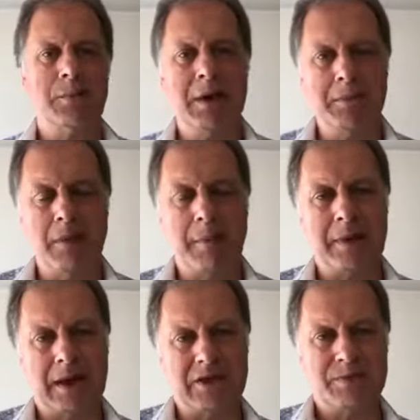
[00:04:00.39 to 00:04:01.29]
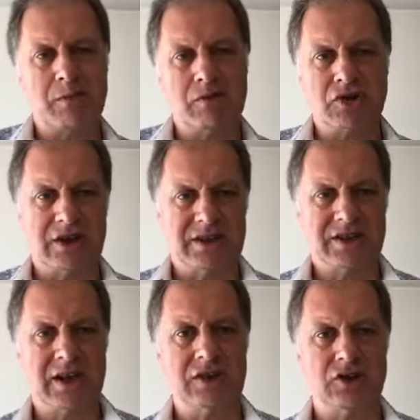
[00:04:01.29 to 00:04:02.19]
mean by being a spiritually
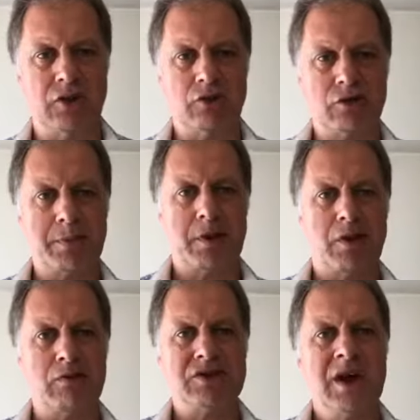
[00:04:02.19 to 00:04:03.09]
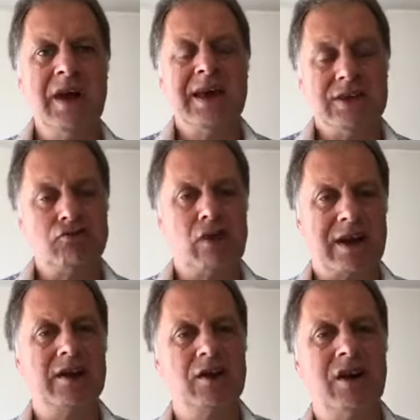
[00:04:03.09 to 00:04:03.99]
intelligent entrepreneur. It's
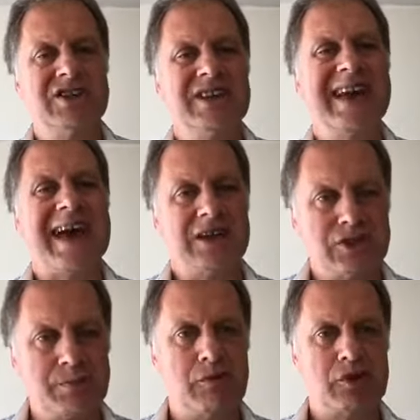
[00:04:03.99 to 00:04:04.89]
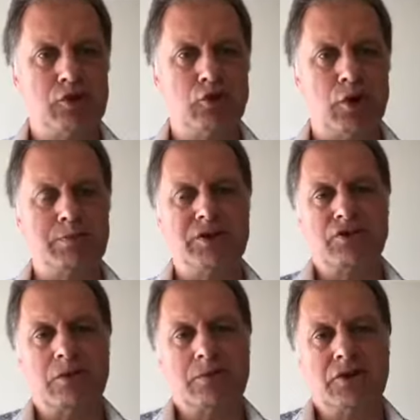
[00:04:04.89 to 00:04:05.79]
recognizing our spiritual job
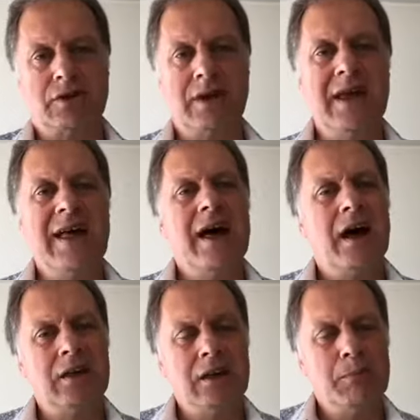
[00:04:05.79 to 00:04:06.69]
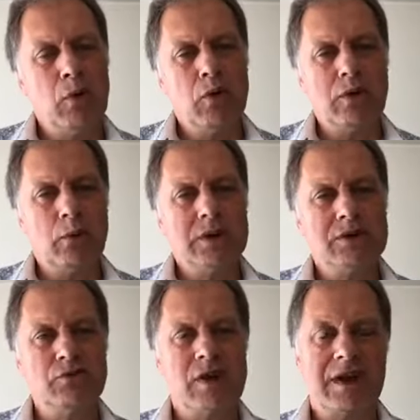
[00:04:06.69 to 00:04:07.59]
description. And the more that we
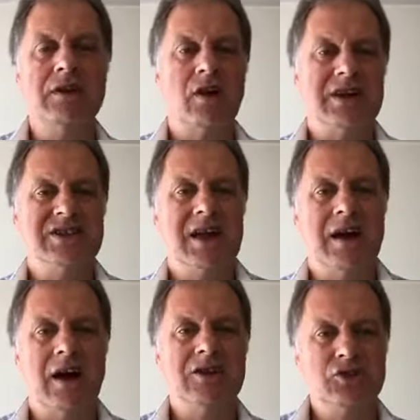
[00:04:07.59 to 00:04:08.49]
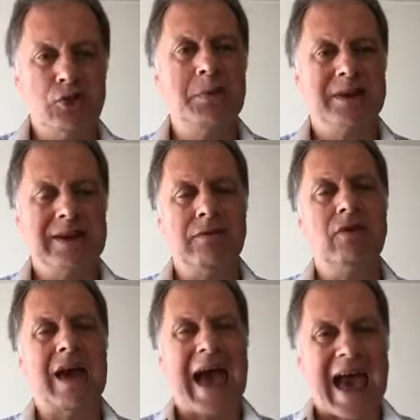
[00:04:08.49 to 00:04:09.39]
do recognize that, I do believe
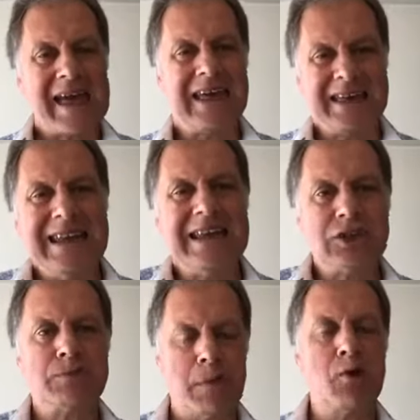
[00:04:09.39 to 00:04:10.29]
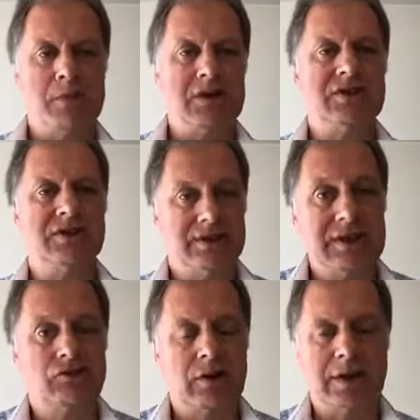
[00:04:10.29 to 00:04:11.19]
that in each moment,
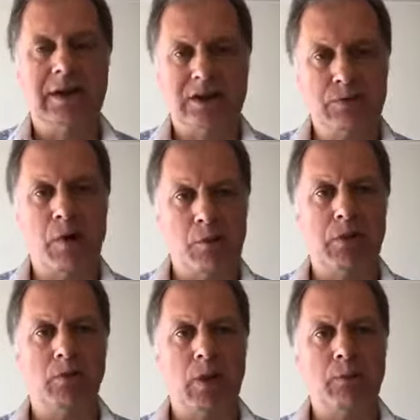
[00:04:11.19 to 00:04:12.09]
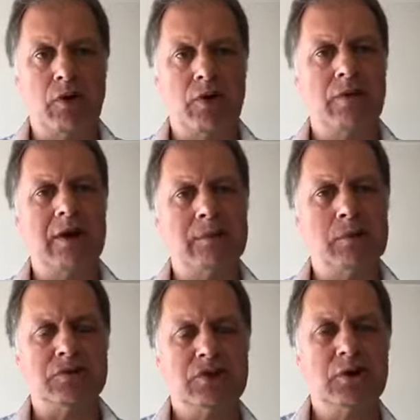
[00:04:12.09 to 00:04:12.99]
literally in each moment when we're
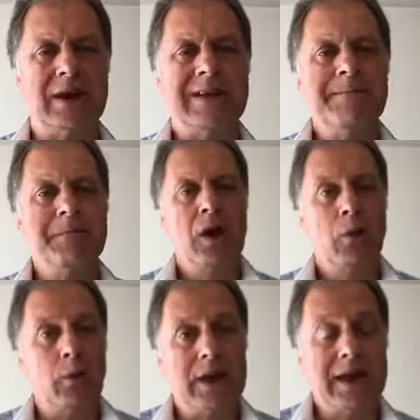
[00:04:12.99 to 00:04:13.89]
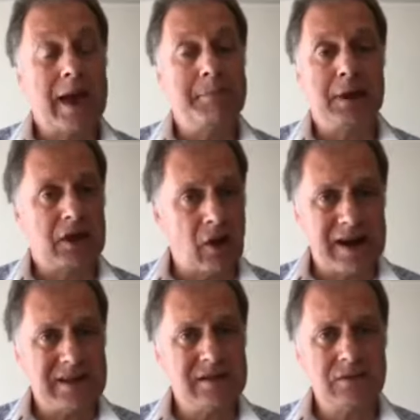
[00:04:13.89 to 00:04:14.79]
available to it, we can be
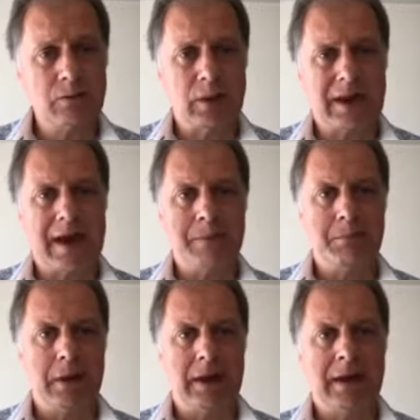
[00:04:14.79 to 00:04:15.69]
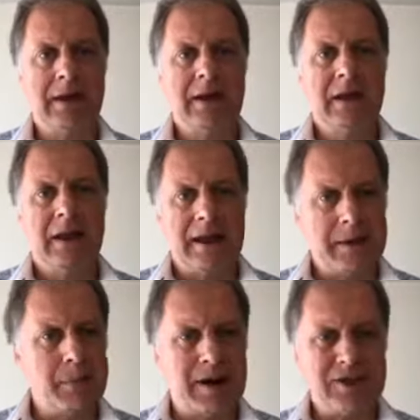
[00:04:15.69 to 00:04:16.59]
guided, we can be
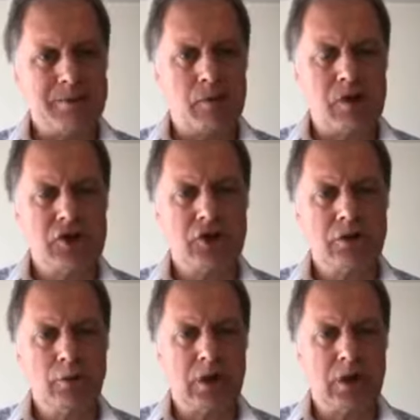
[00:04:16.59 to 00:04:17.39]
led by inspiration, we